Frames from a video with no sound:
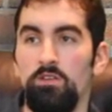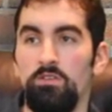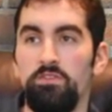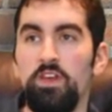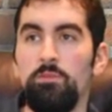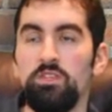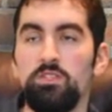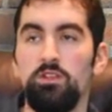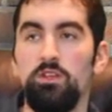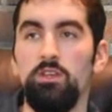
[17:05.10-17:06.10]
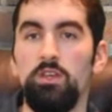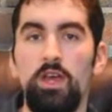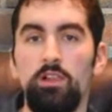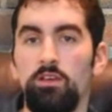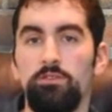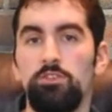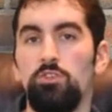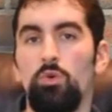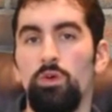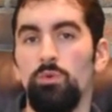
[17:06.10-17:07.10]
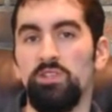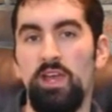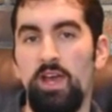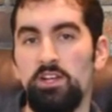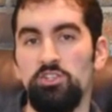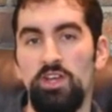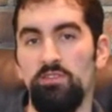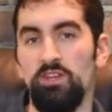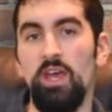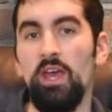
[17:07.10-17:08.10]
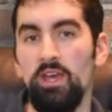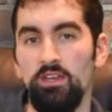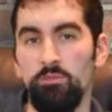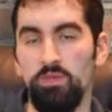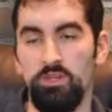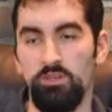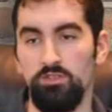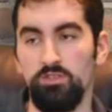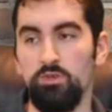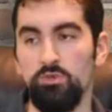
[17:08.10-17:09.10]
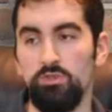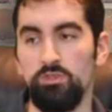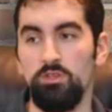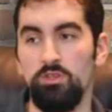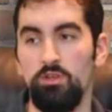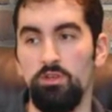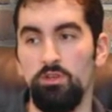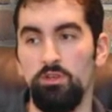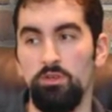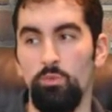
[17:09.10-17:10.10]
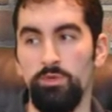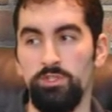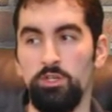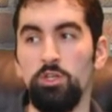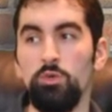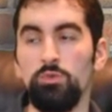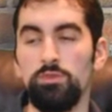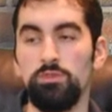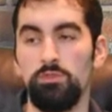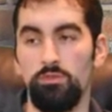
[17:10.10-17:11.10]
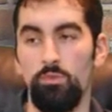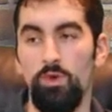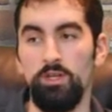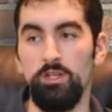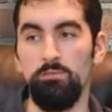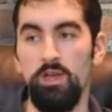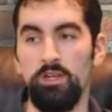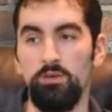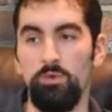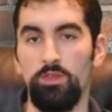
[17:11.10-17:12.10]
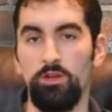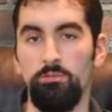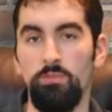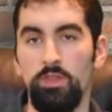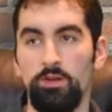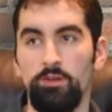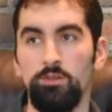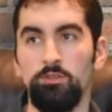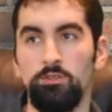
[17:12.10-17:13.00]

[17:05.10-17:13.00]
Famously, Helen of Troy was hatched out of an egg because Zeus was a goose when he mated with her mother.